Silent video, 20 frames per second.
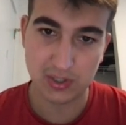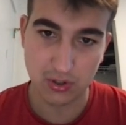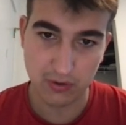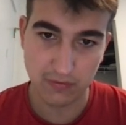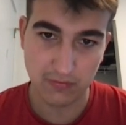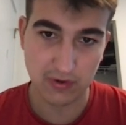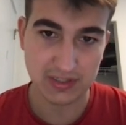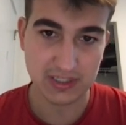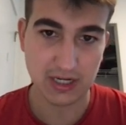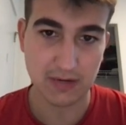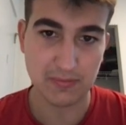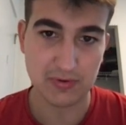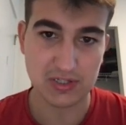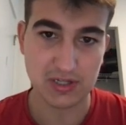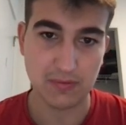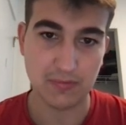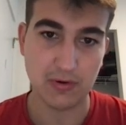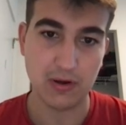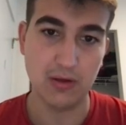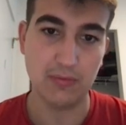O of 1 time per
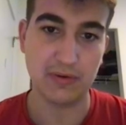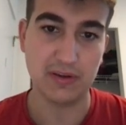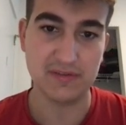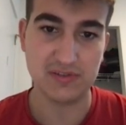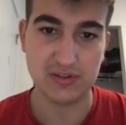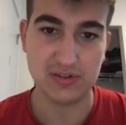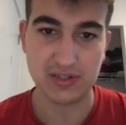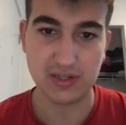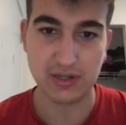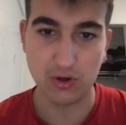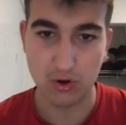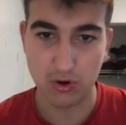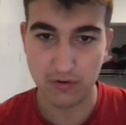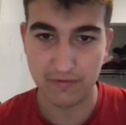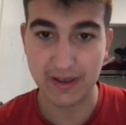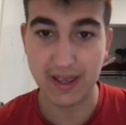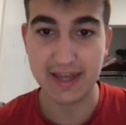subproblem gives us an O of